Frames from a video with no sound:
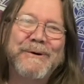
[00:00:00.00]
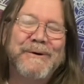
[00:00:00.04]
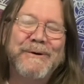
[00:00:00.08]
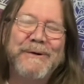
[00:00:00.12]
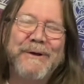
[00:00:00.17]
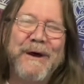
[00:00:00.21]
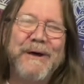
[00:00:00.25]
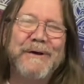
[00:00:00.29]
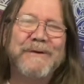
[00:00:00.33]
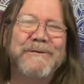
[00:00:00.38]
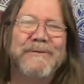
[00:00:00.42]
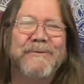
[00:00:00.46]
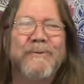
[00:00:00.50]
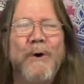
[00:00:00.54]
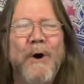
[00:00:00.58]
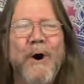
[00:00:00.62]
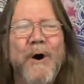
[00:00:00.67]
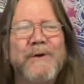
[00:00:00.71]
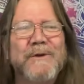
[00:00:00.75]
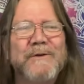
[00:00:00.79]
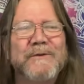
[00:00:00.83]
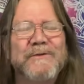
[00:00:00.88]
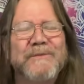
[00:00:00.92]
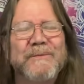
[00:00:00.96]
Thanks for
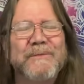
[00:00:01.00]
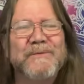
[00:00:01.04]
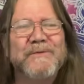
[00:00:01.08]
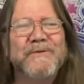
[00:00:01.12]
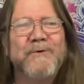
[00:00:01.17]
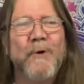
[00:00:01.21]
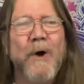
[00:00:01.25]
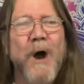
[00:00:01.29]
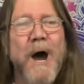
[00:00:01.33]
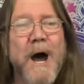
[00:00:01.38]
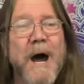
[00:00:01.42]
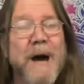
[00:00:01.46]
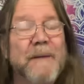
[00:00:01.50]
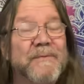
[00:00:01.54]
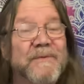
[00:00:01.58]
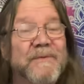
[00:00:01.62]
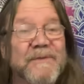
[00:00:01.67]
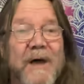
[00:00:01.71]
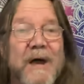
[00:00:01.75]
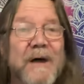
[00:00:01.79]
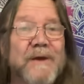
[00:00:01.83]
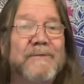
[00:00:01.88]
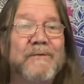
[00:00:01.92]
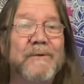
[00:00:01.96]
all your subscribes.
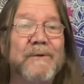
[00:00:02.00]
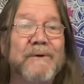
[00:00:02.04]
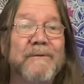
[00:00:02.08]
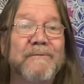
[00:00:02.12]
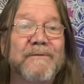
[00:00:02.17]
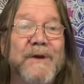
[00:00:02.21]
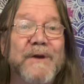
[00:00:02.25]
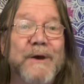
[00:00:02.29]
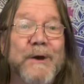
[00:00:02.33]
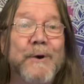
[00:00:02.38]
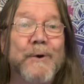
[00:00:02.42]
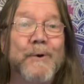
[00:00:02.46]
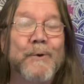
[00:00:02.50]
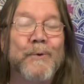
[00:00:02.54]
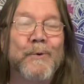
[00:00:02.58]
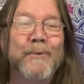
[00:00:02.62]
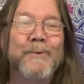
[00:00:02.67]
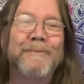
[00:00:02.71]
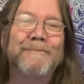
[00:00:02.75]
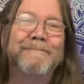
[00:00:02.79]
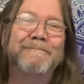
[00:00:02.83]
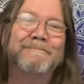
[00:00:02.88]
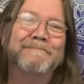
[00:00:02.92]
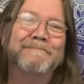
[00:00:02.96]
Thanks for the view.